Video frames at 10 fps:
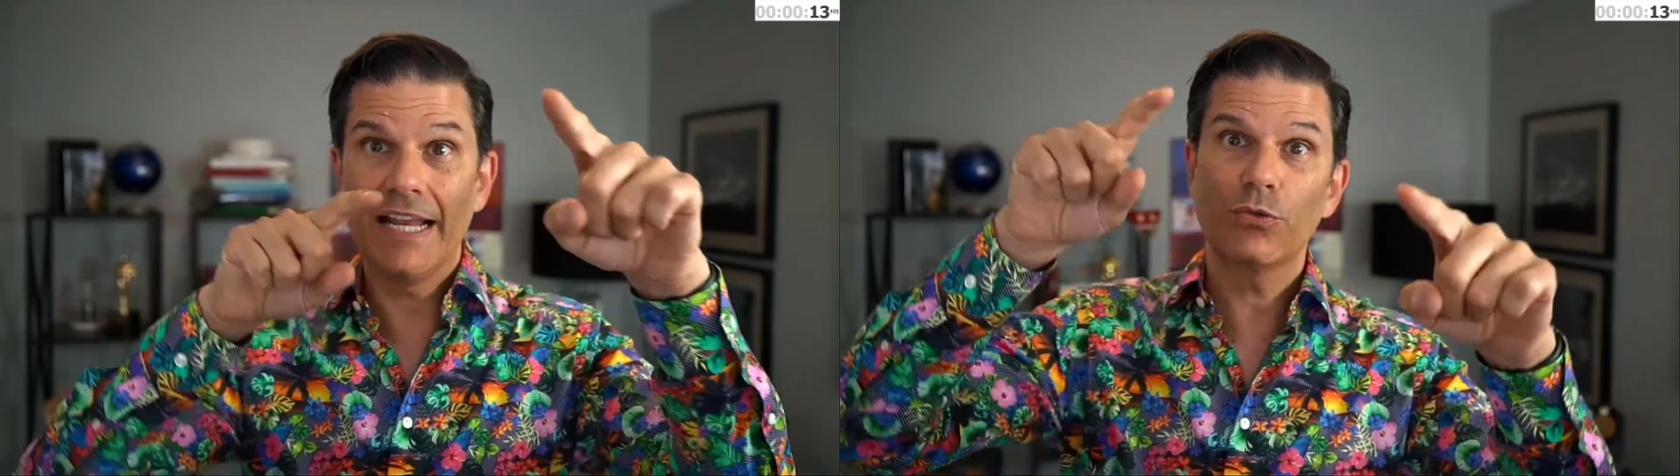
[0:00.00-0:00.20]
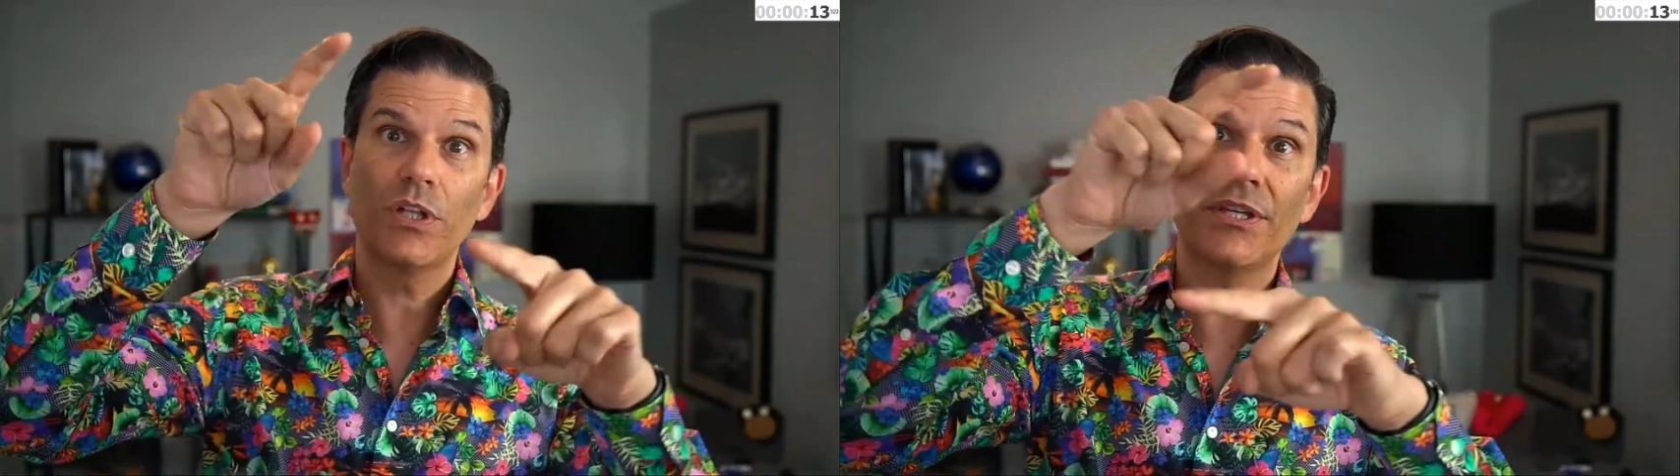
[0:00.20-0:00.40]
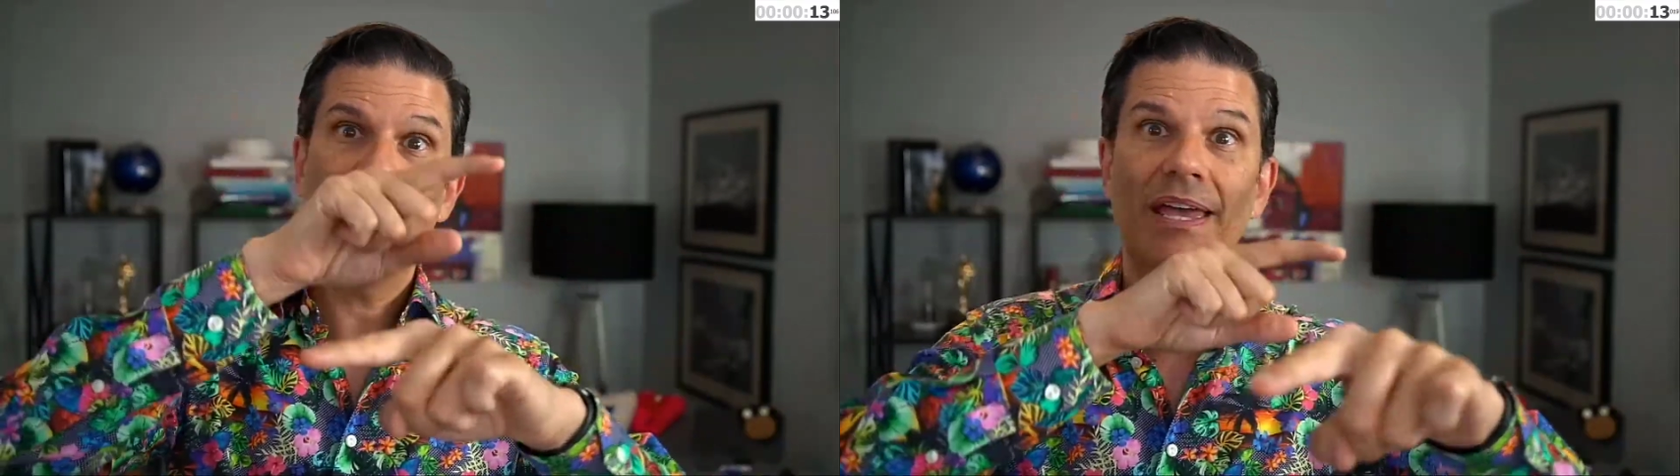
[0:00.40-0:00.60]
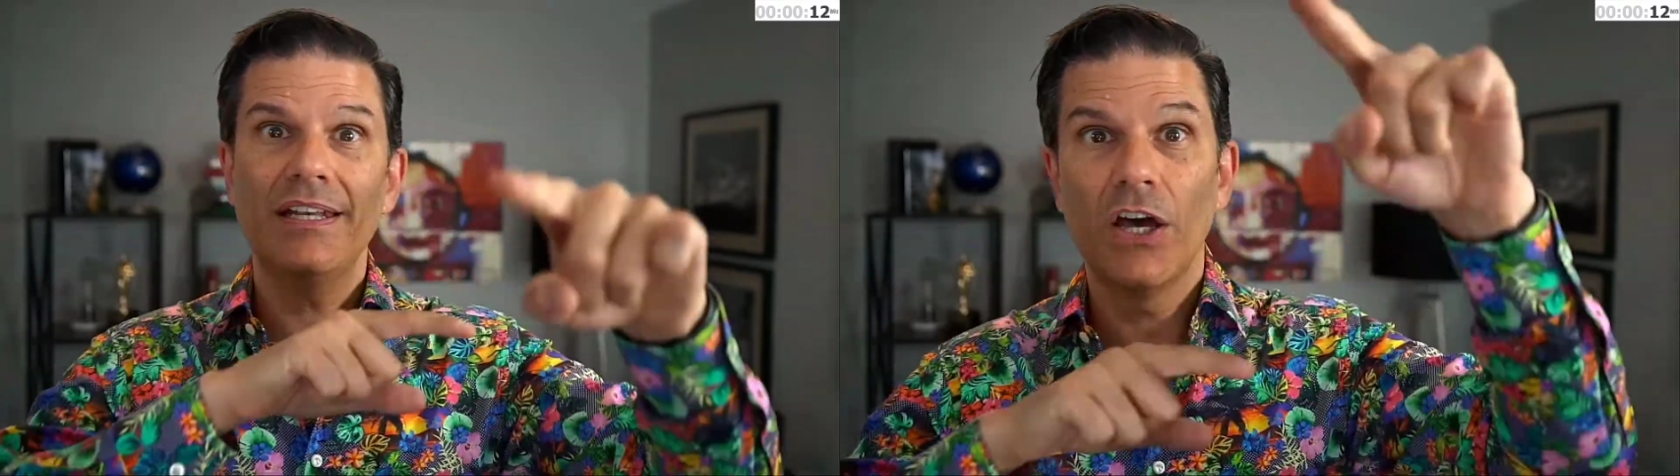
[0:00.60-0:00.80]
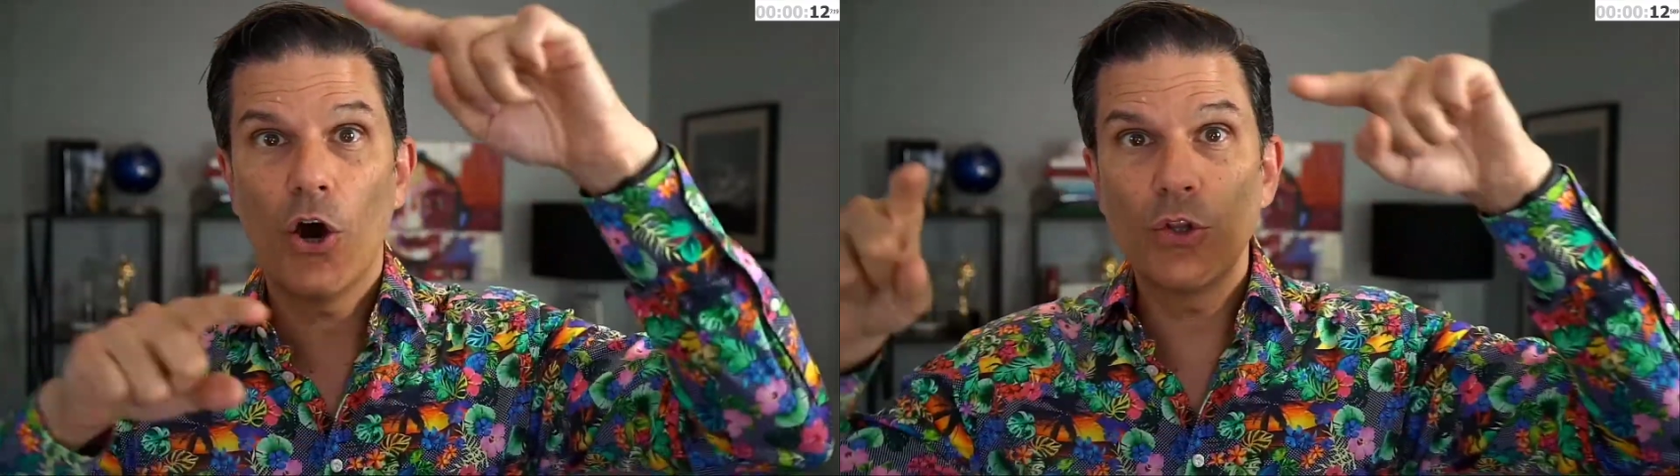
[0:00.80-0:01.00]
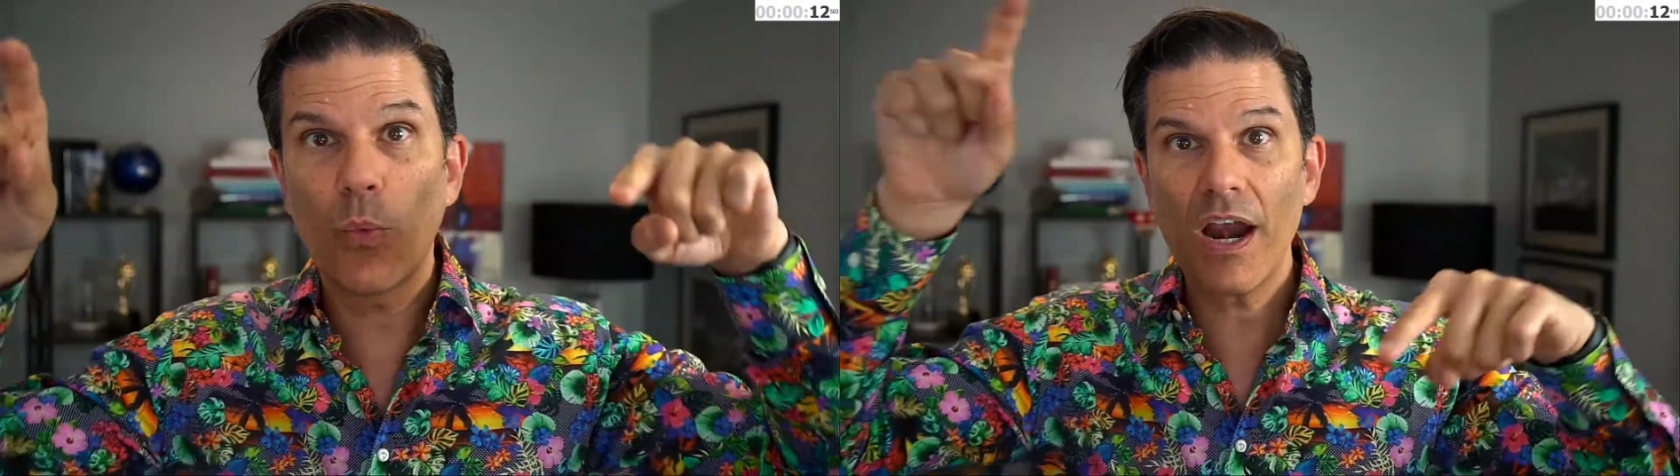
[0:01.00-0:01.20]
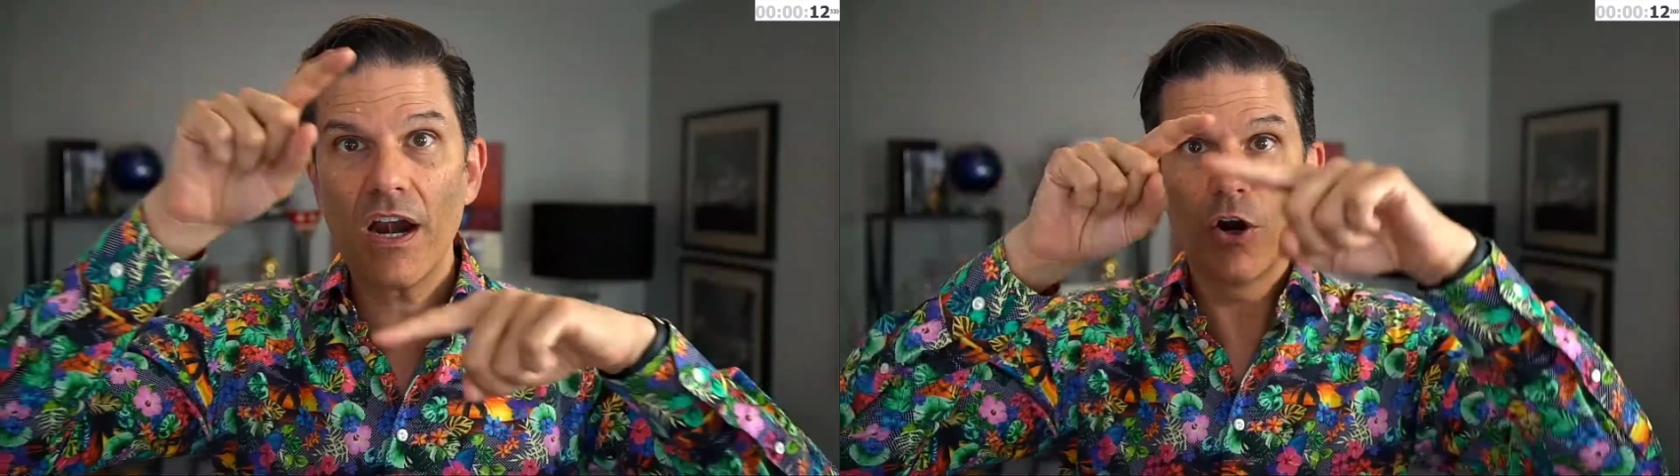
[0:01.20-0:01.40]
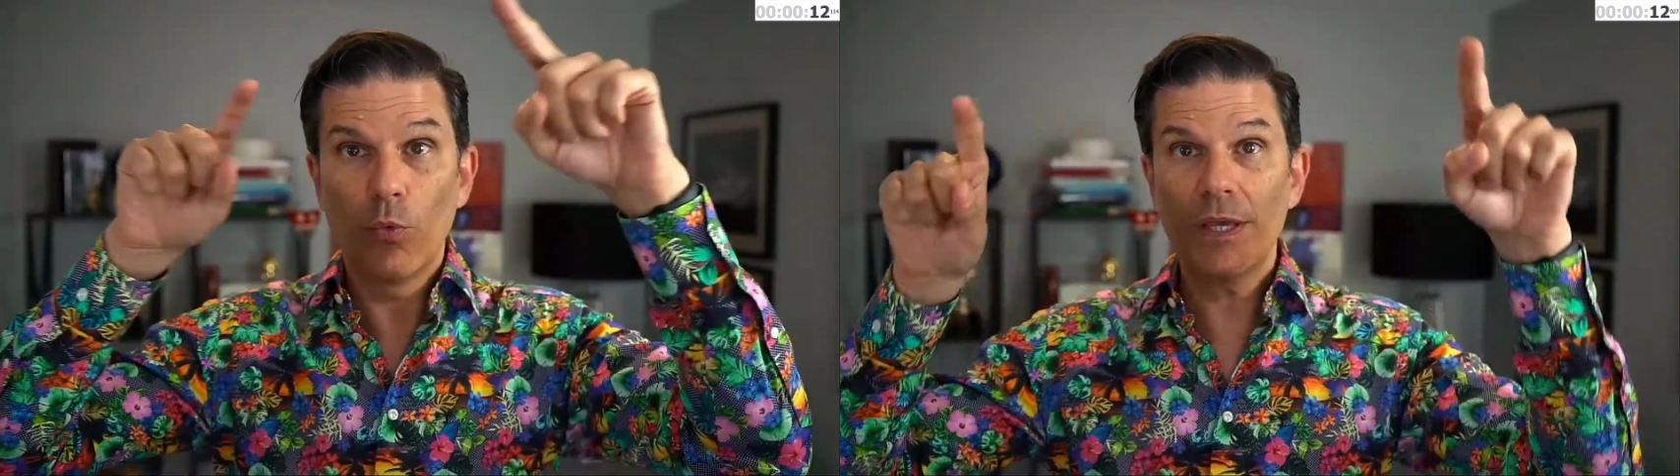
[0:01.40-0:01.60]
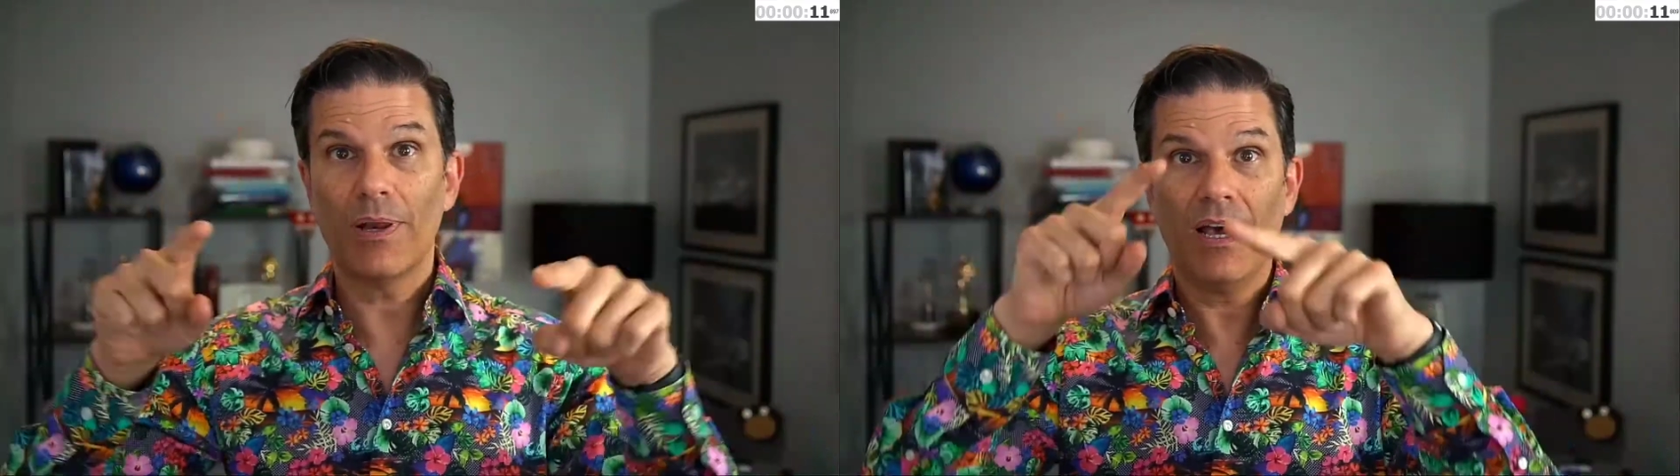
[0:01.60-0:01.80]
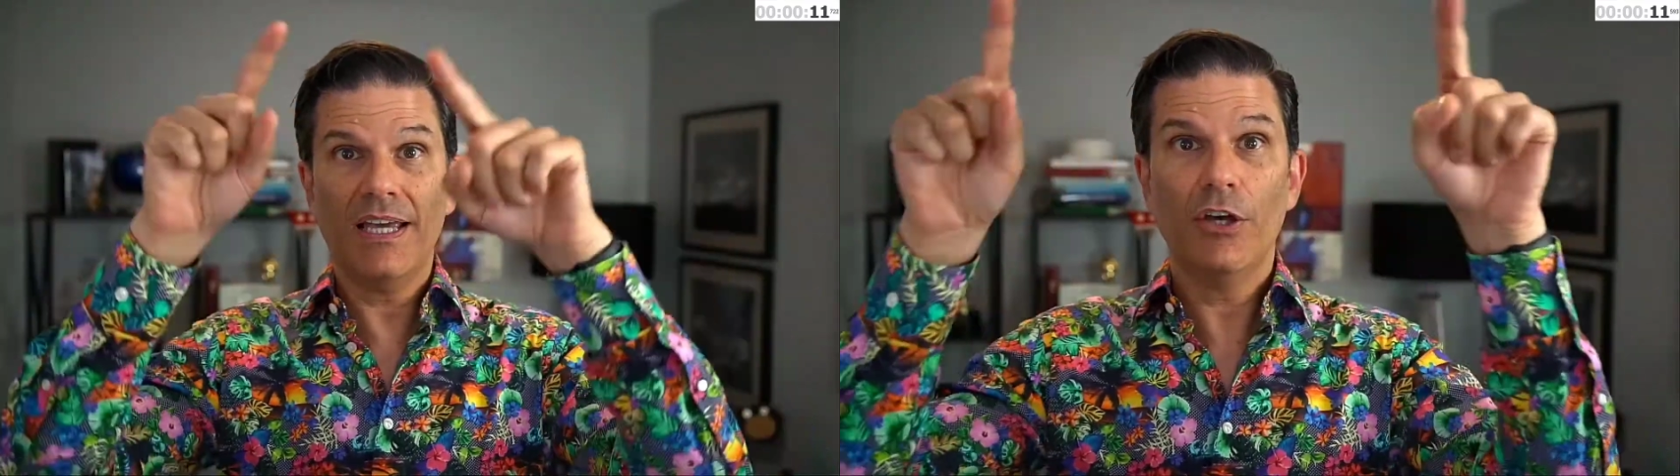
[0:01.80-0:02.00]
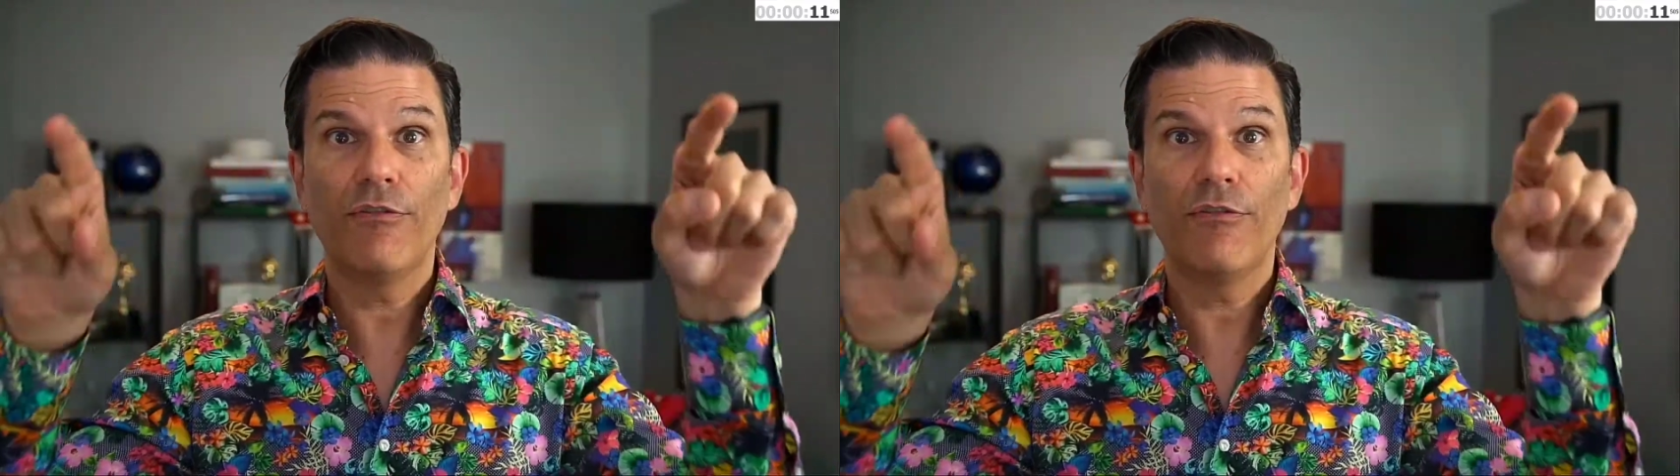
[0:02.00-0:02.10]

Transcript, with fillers: and it will depend on where we apply